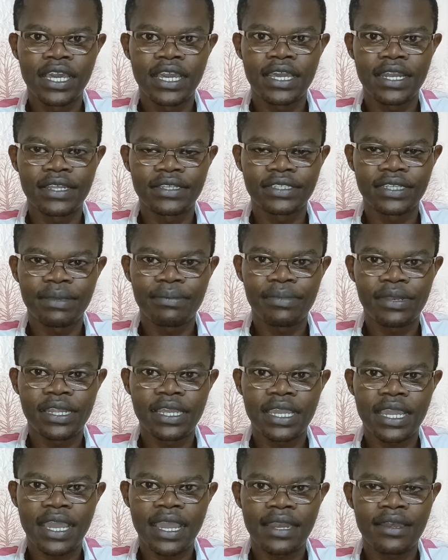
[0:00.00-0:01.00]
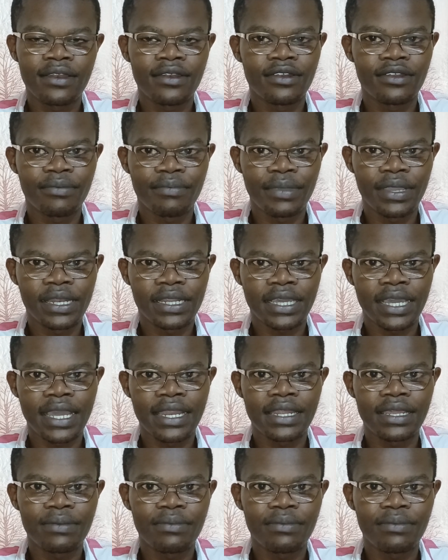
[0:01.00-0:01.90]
resembling curdled milk, and in